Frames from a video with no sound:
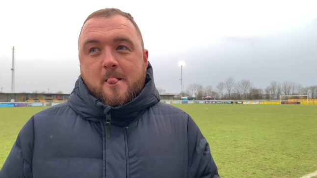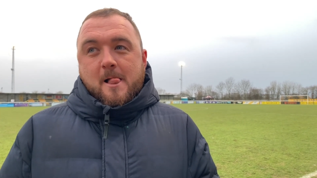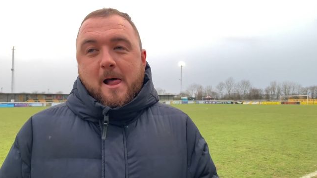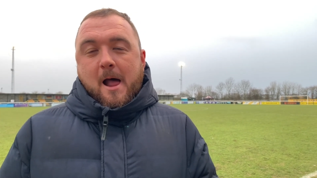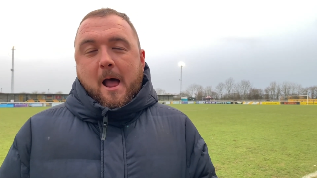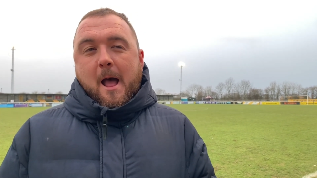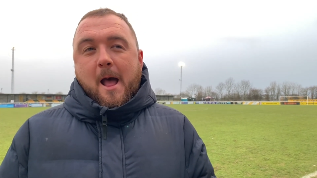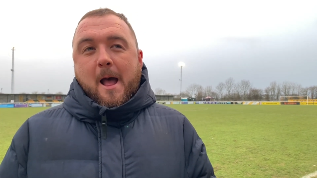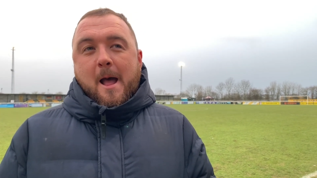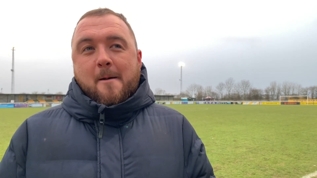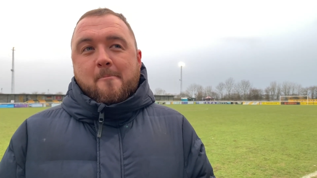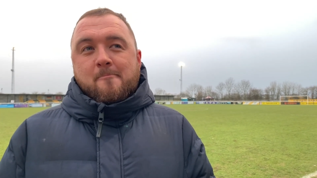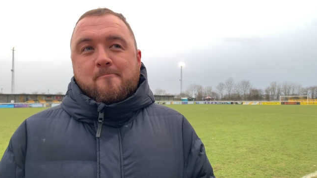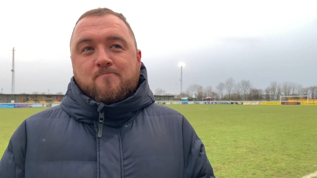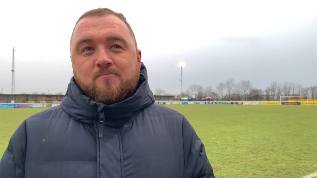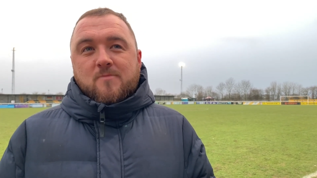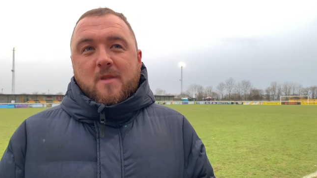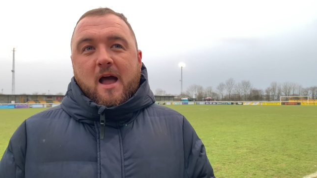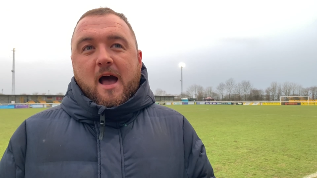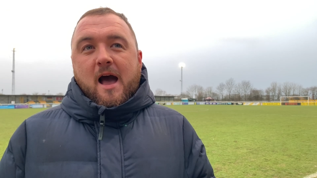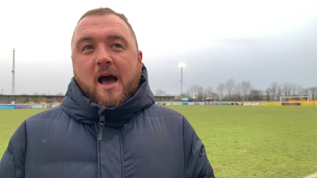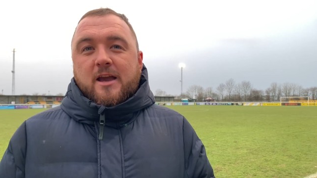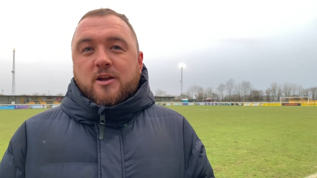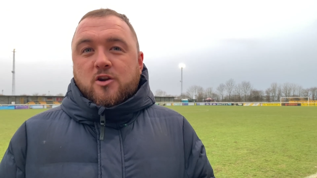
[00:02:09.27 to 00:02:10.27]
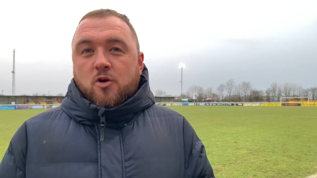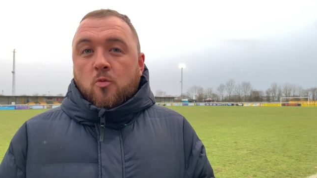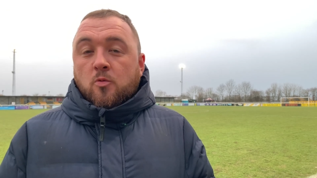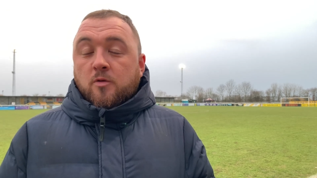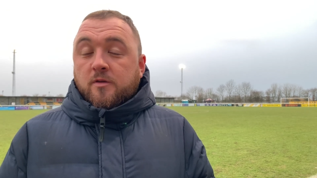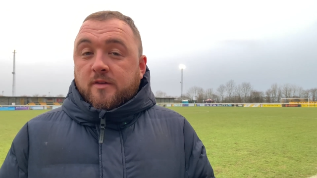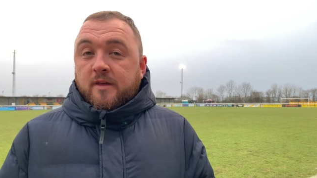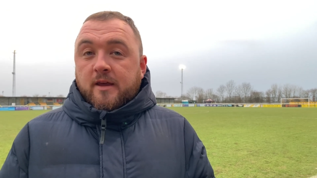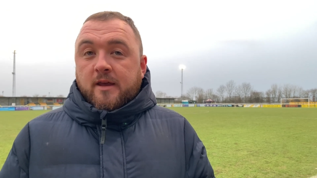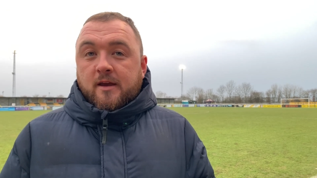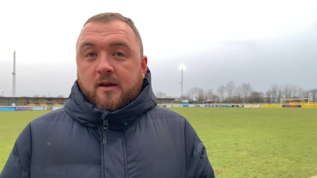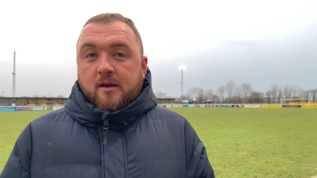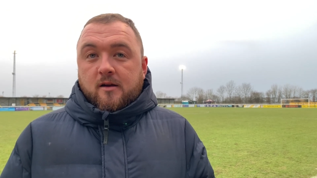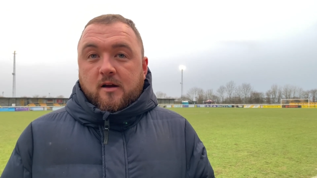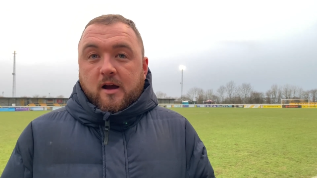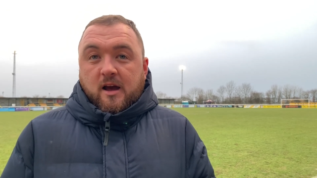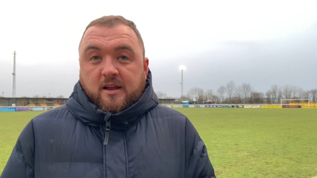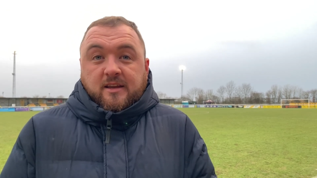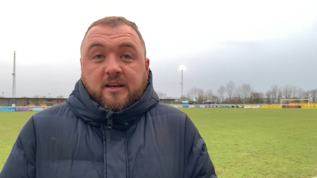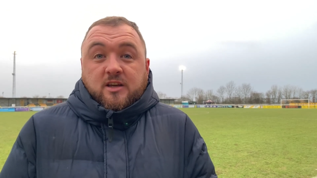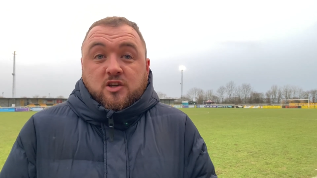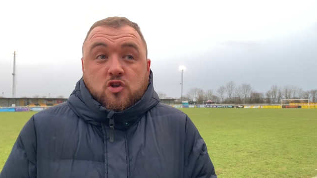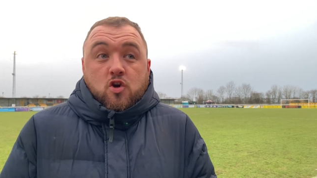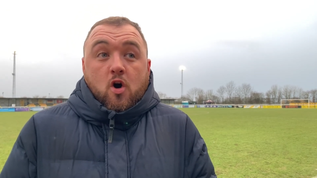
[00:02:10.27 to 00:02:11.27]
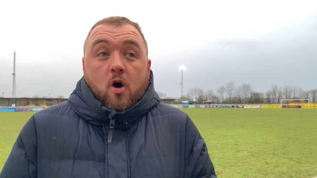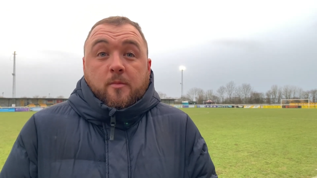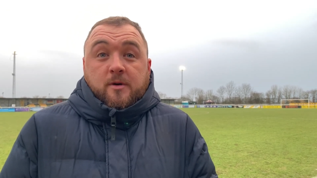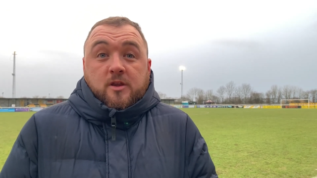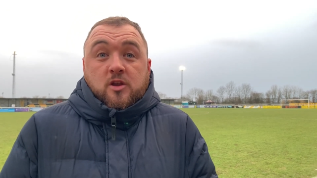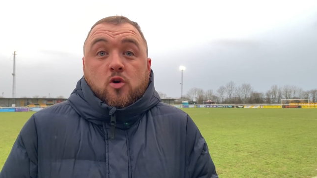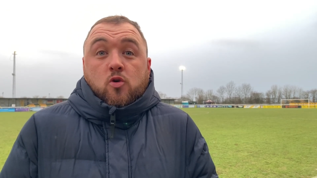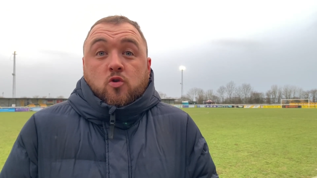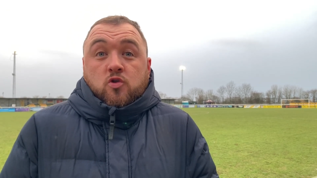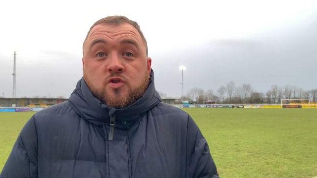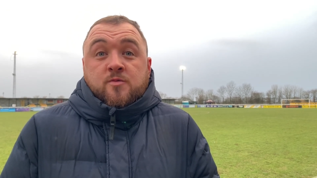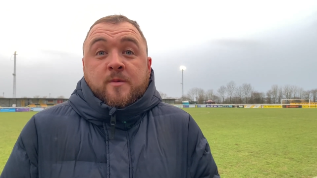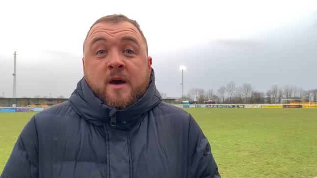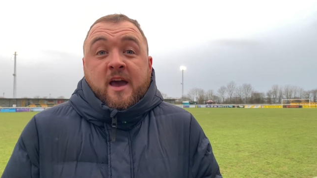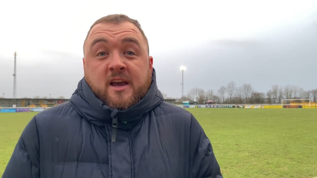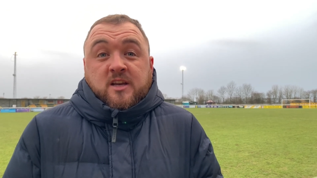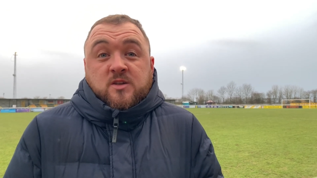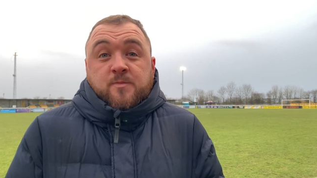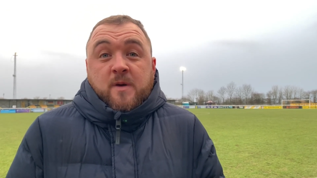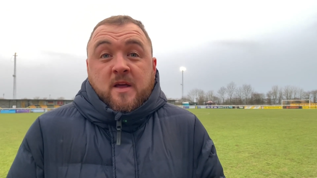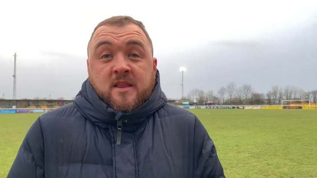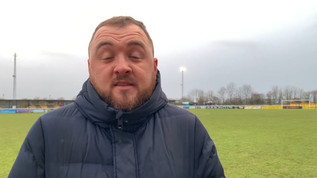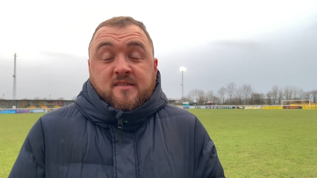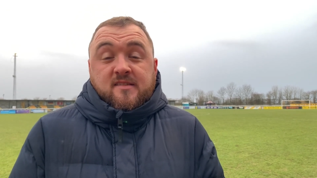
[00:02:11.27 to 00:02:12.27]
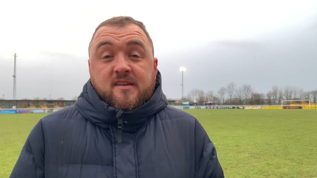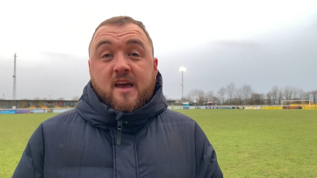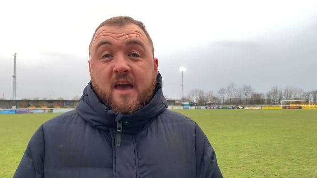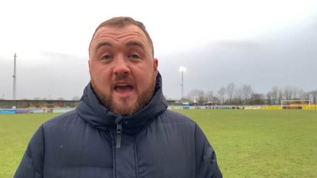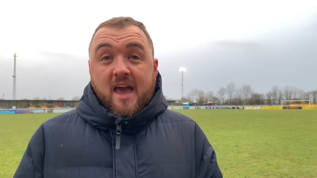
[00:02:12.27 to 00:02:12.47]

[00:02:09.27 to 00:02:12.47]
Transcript: um, I don't think, I think it's got to be the ultimate expect,